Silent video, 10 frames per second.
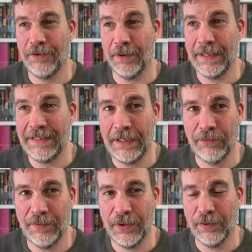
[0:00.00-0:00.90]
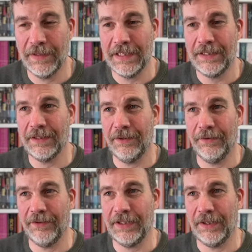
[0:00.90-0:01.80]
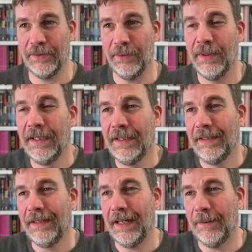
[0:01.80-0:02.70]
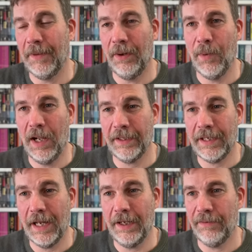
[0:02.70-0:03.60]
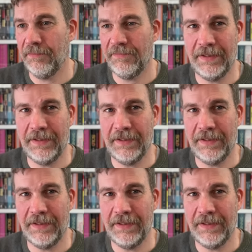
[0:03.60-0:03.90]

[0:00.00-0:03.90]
So I did a review of this on the channel a while ago.